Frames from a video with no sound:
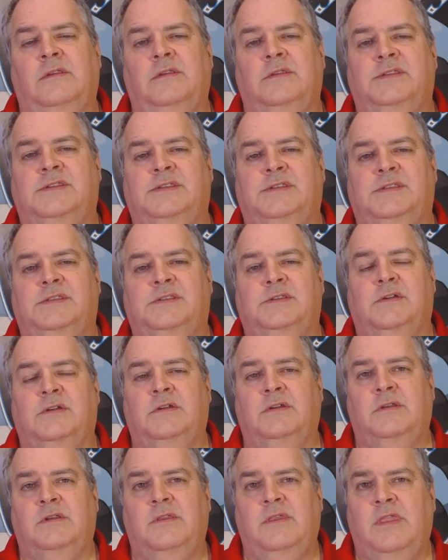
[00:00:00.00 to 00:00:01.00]

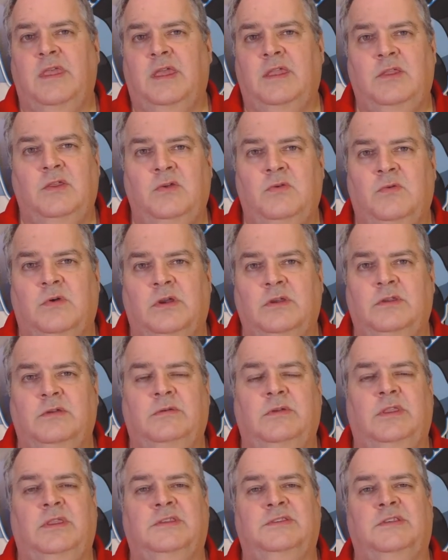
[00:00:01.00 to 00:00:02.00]
certain that you are
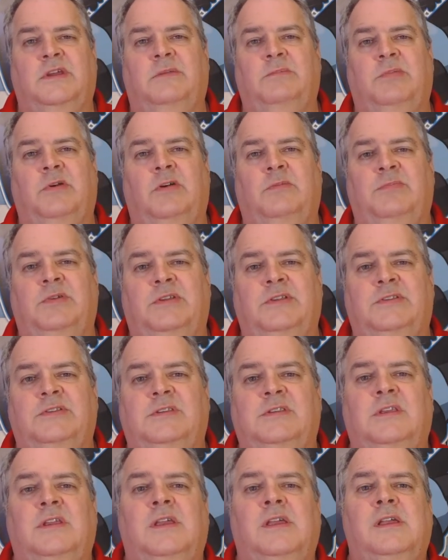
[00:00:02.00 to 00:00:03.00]
doing this on
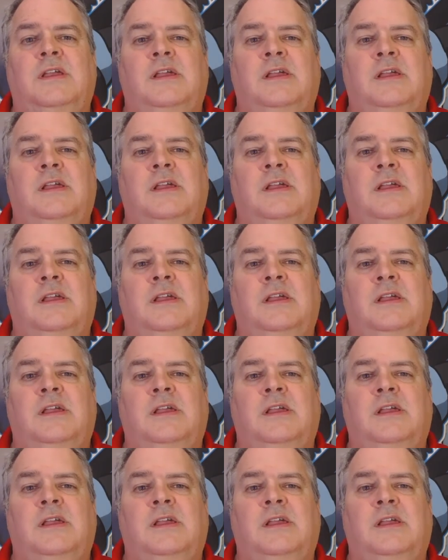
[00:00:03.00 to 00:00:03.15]
purpose,